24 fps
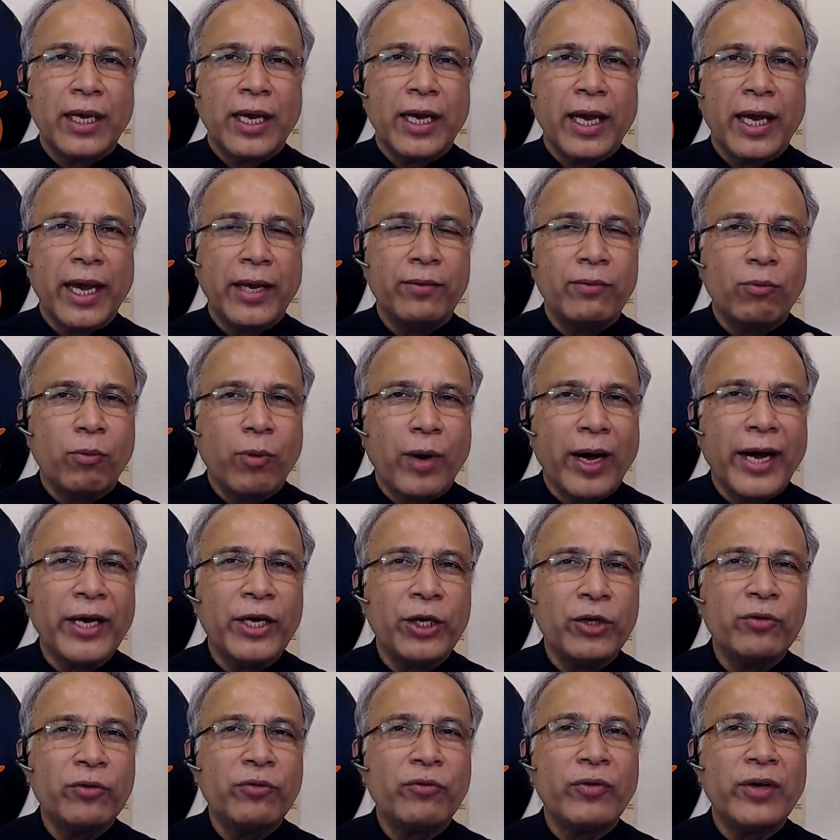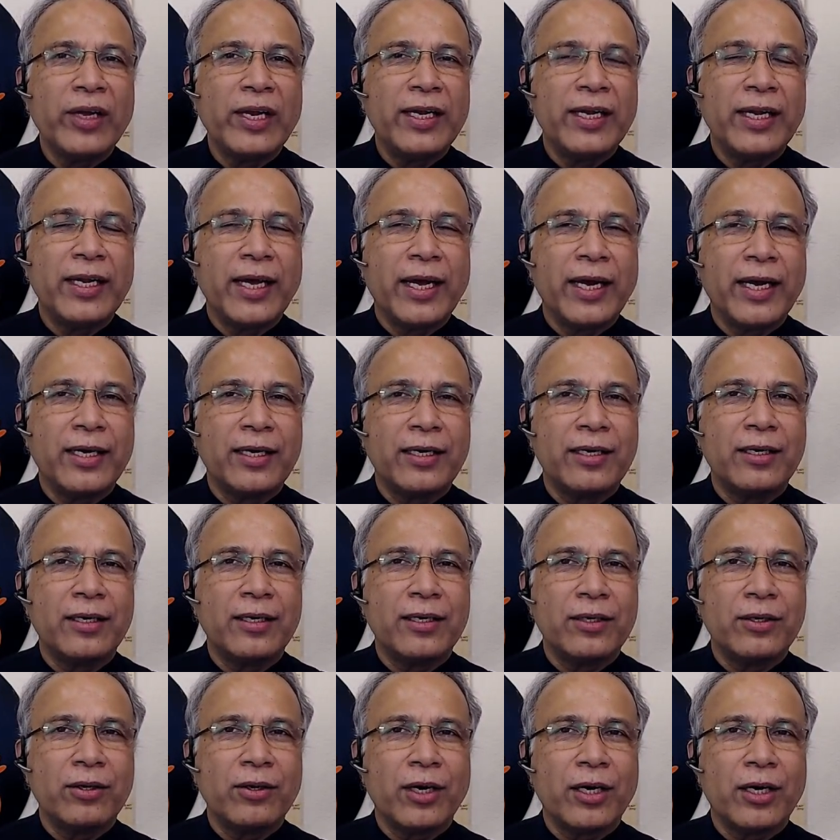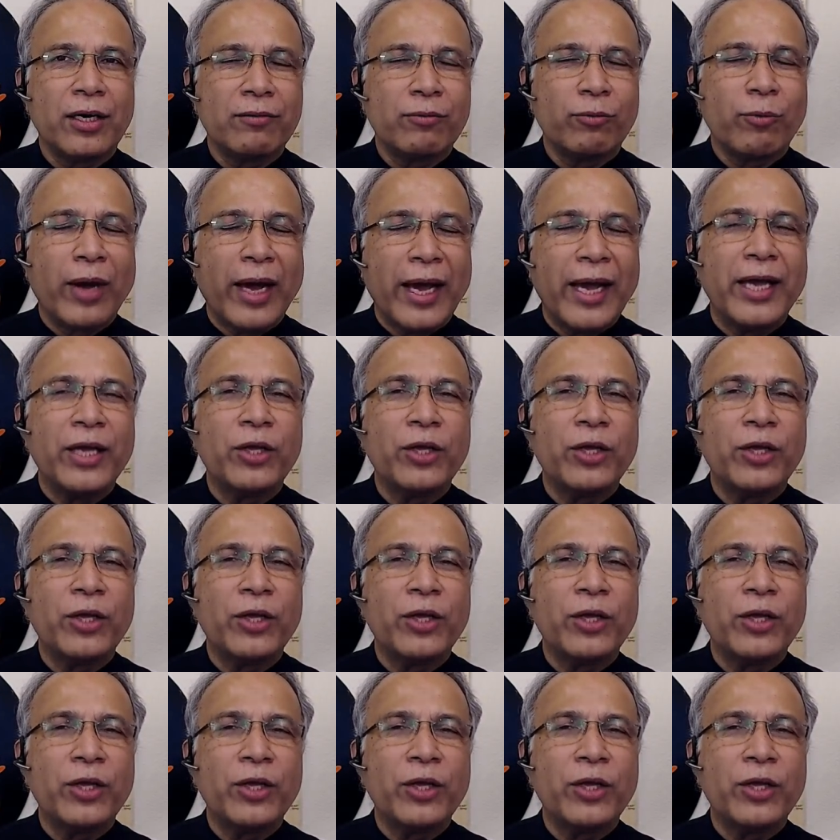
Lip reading: and why do you feel that why